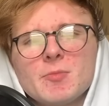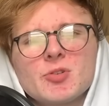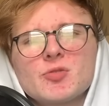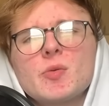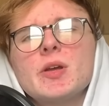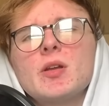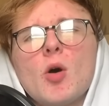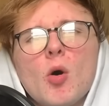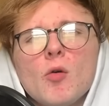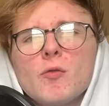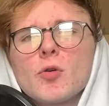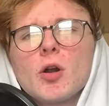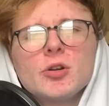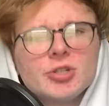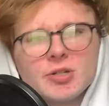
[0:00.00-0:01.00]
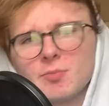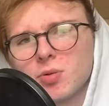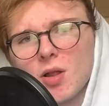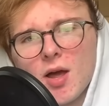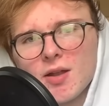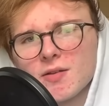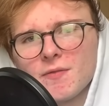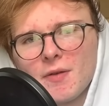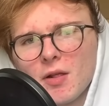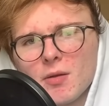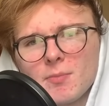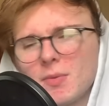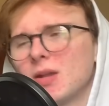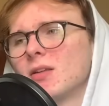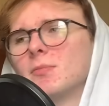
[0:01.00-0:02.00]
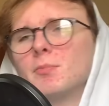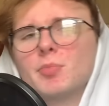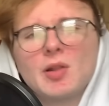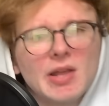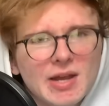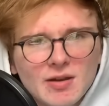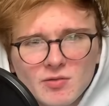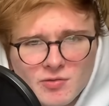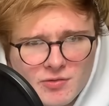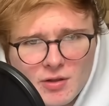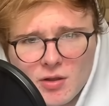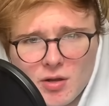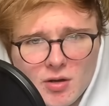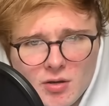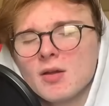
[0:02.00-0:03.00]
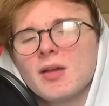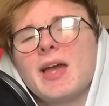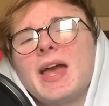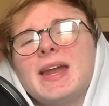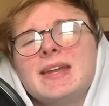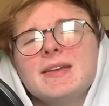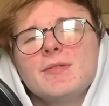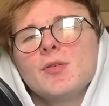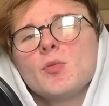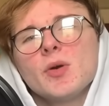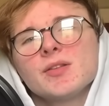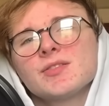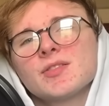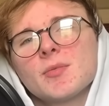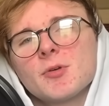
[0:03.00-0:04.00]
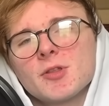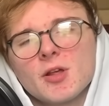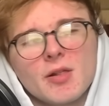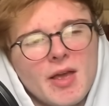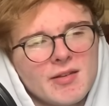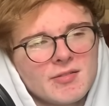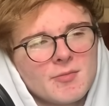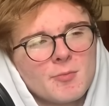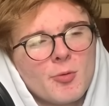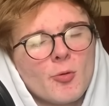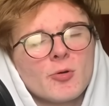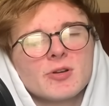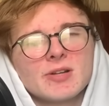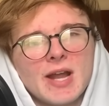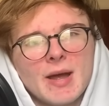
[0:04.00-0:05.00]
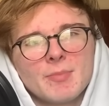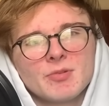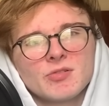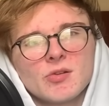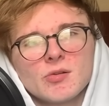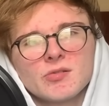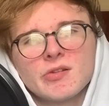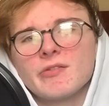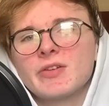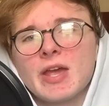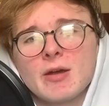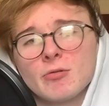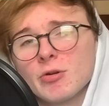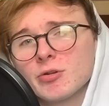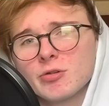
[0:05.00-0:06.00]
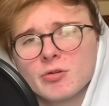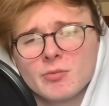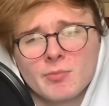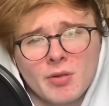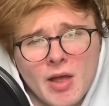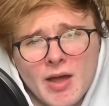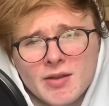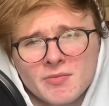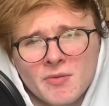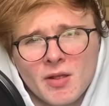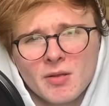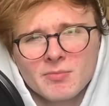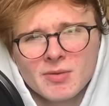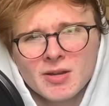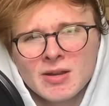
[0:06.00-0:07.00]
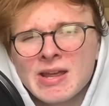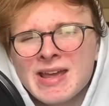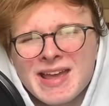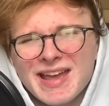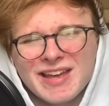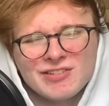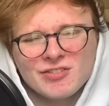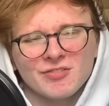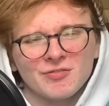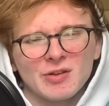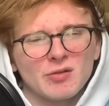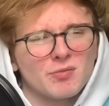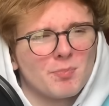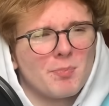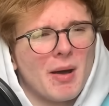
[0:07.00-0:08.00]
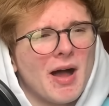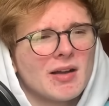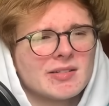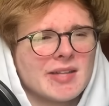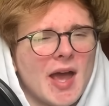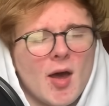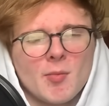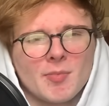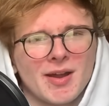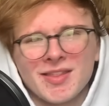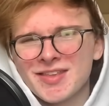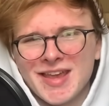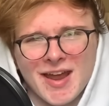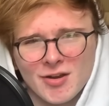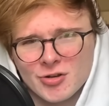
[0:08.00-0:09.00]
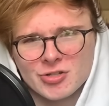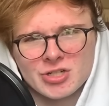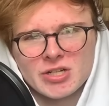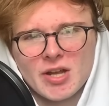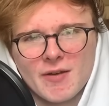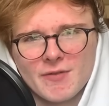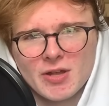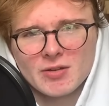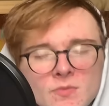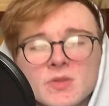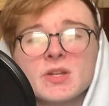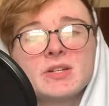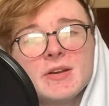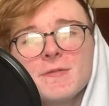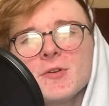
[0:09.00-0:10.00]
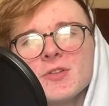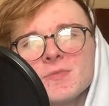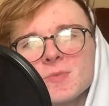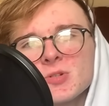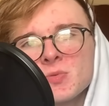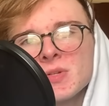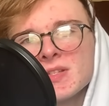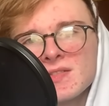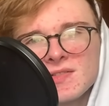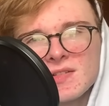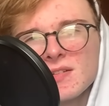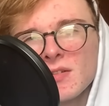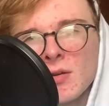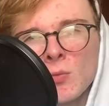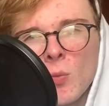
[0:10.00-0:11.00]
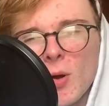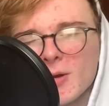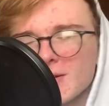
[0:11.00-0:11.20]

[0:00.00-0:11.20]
between overarching plot development and bland filler. And even when some of the less important episodes have character and plot development, it just feels bogged down by the energy of it. The difference between Season 1